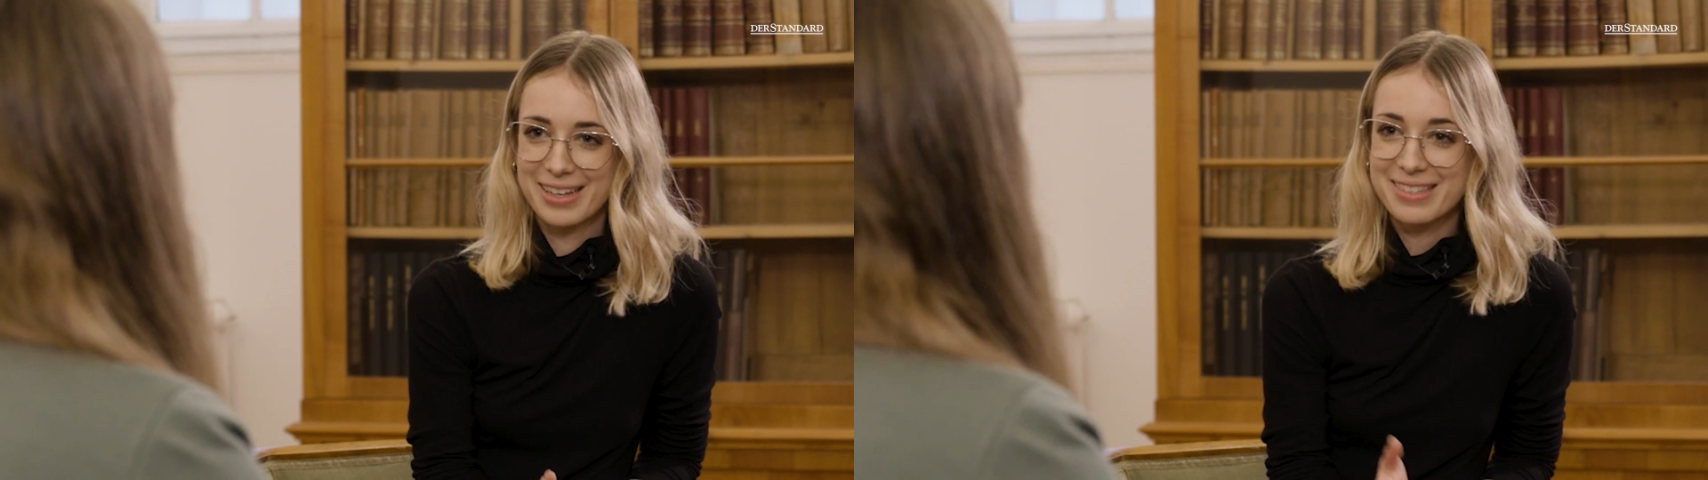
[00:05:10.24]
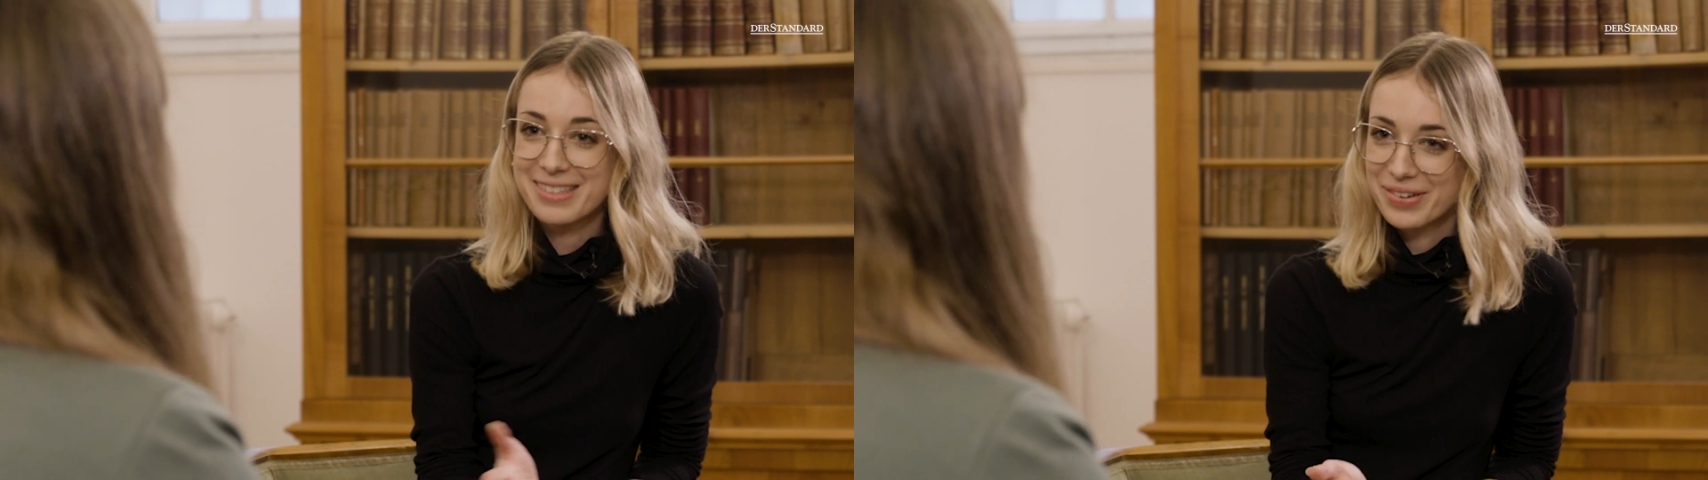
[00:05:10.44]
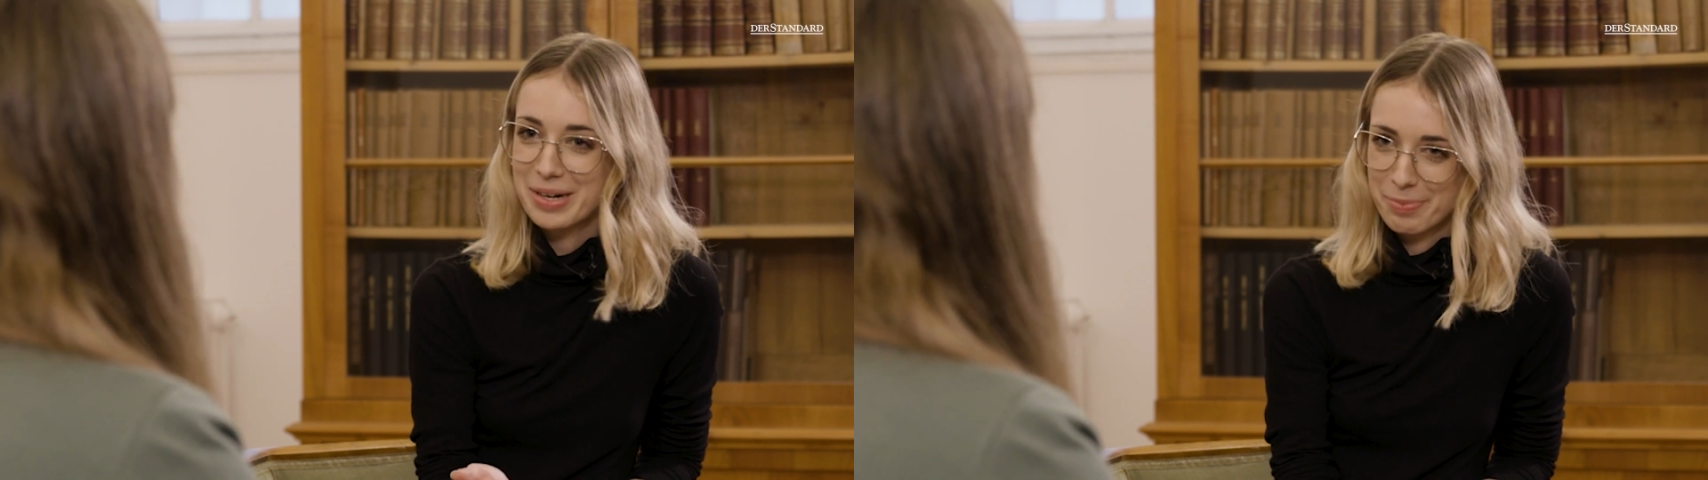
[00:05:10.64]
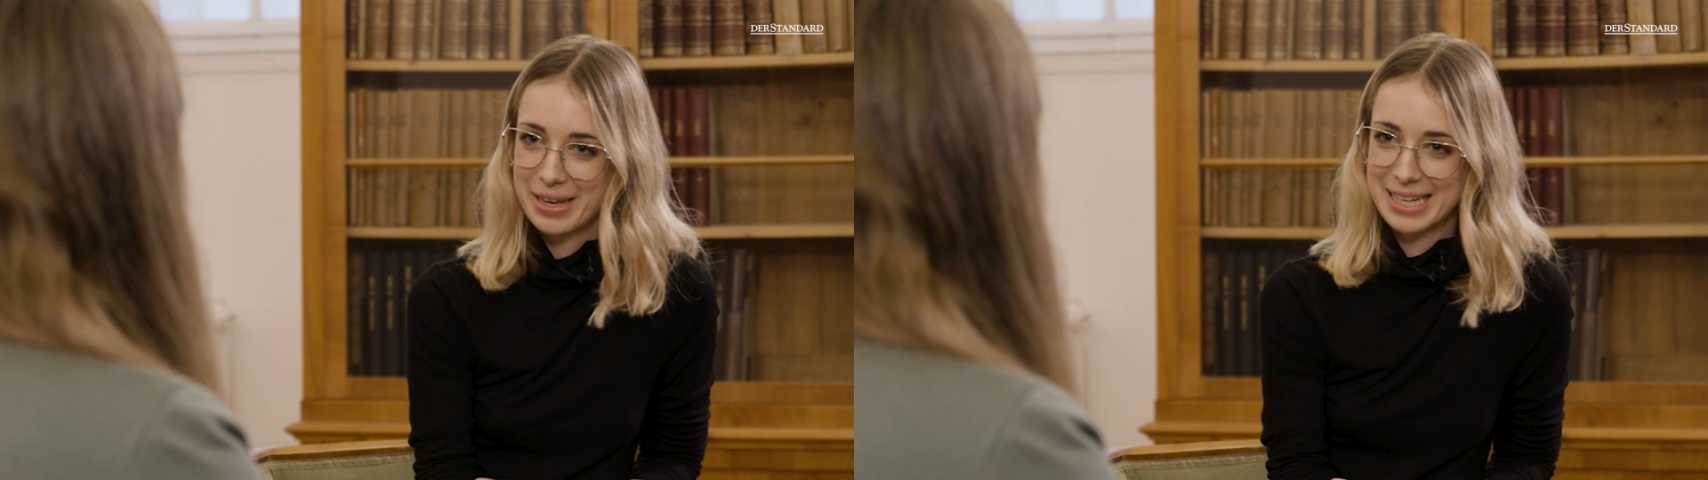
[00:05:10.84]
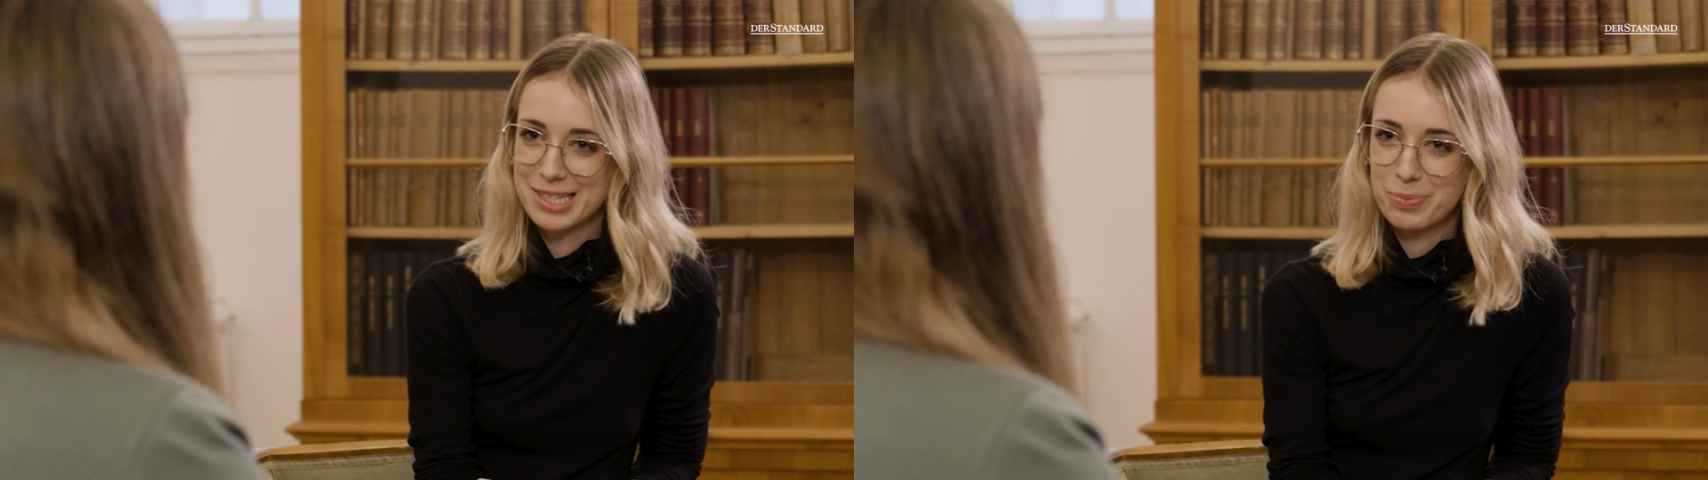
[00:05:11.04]
Is there a
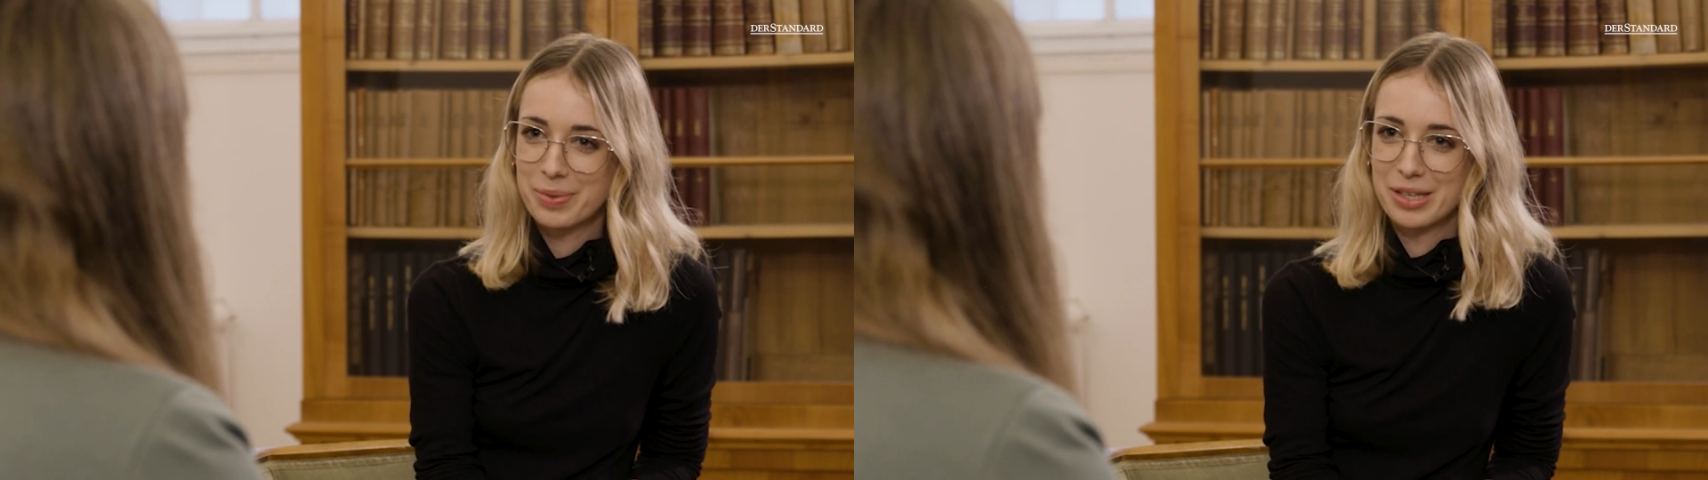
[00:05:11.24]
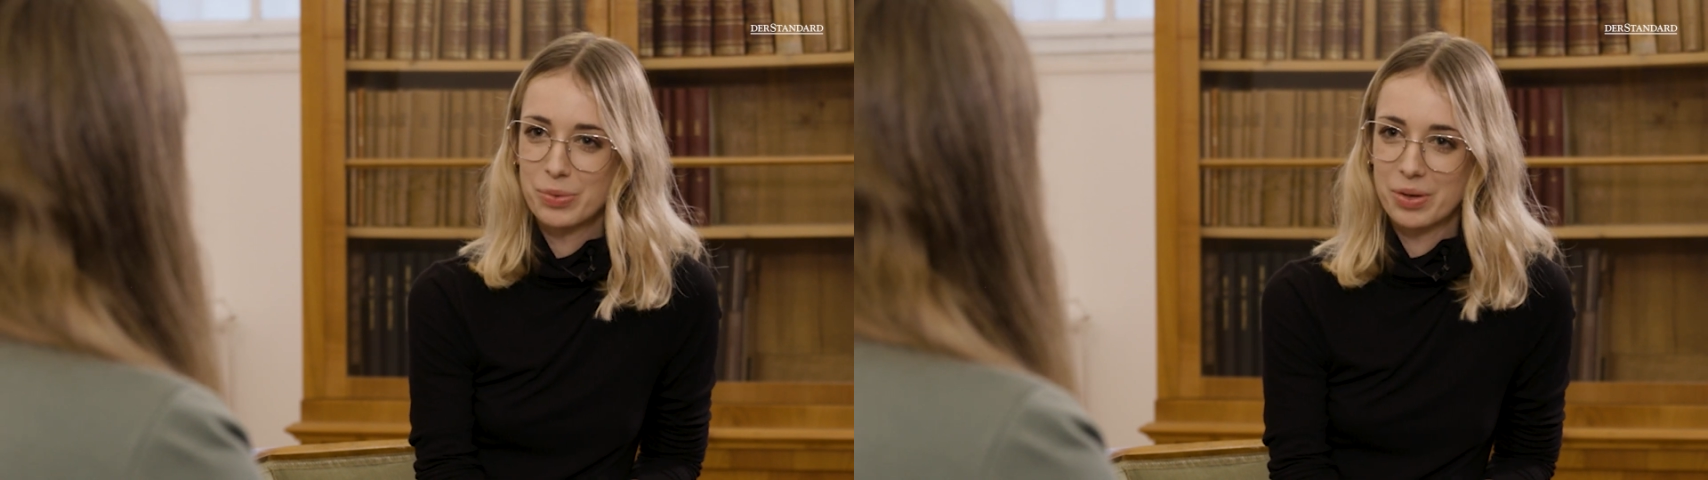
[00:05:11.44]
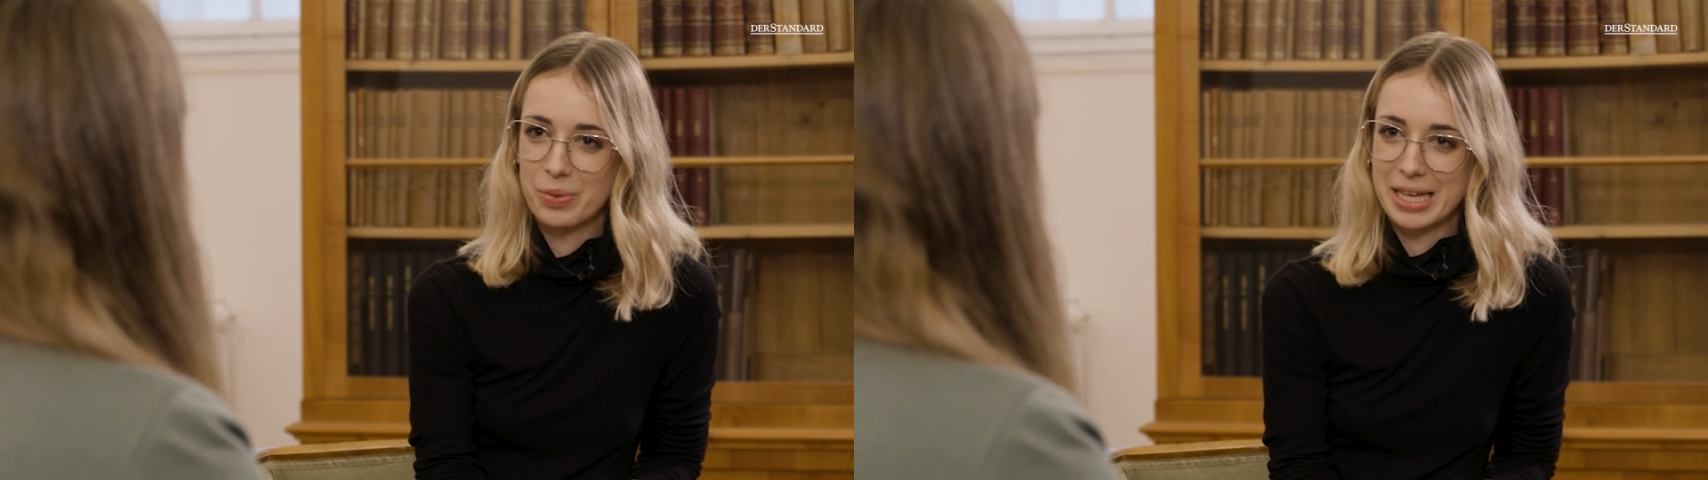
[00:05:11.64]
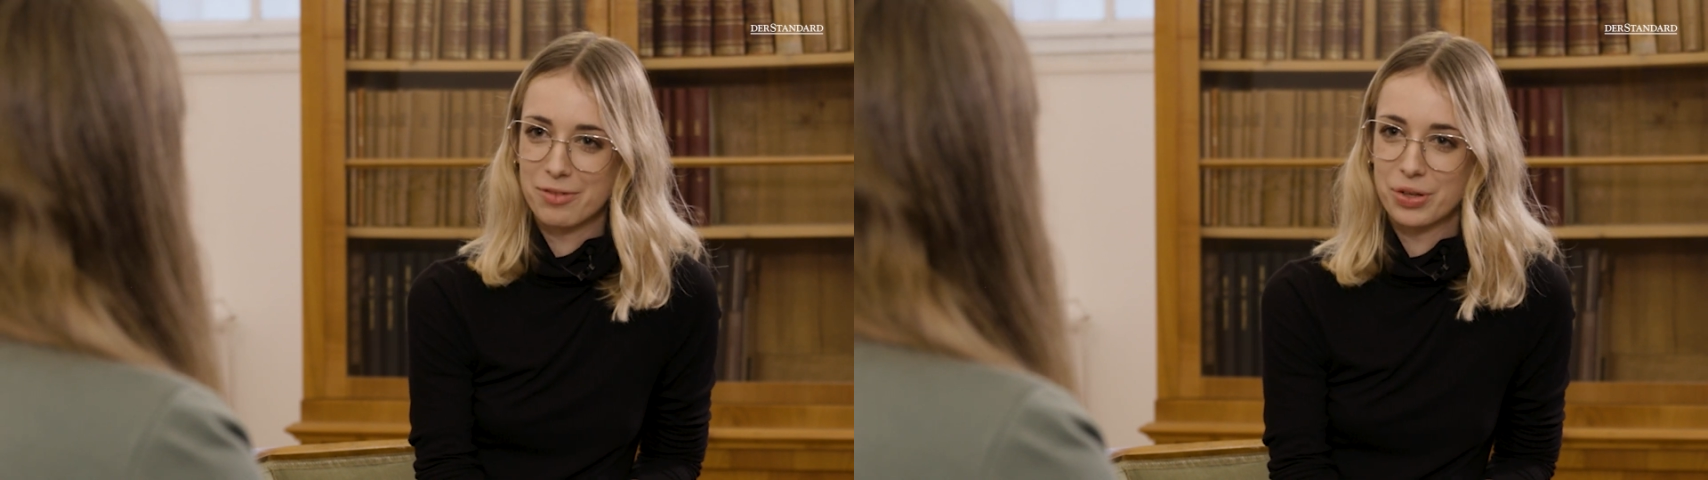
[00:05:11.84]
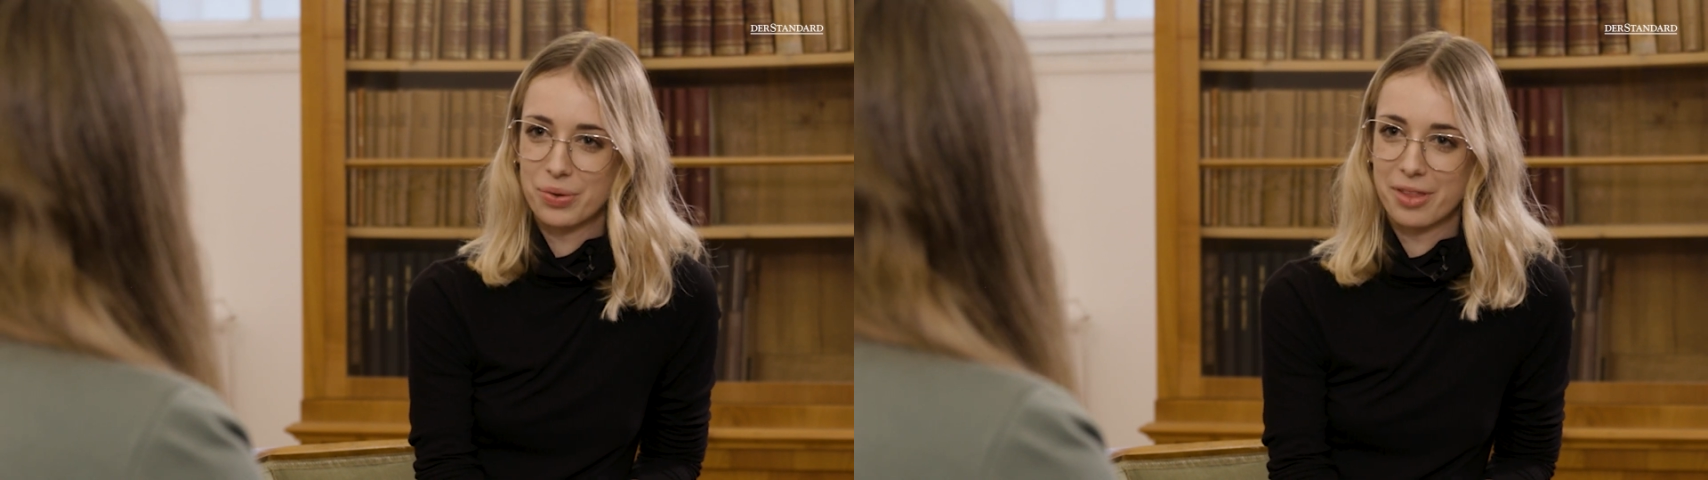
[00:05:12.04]
planet B? Will we
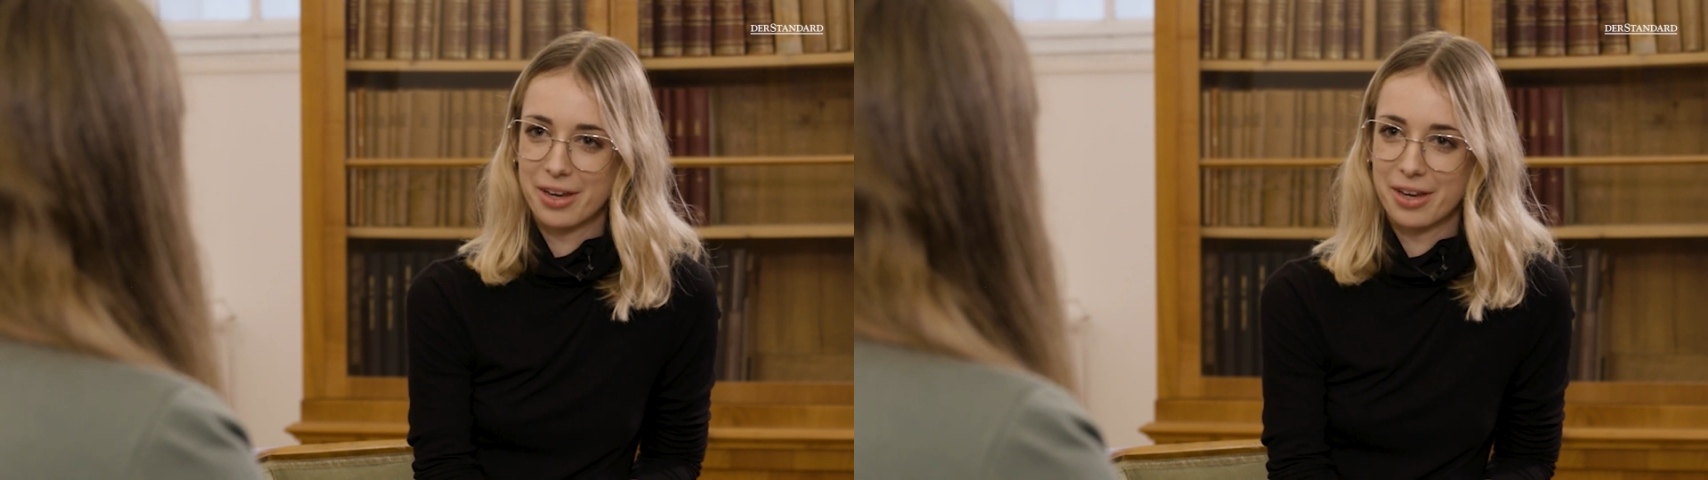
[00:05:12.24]
ever go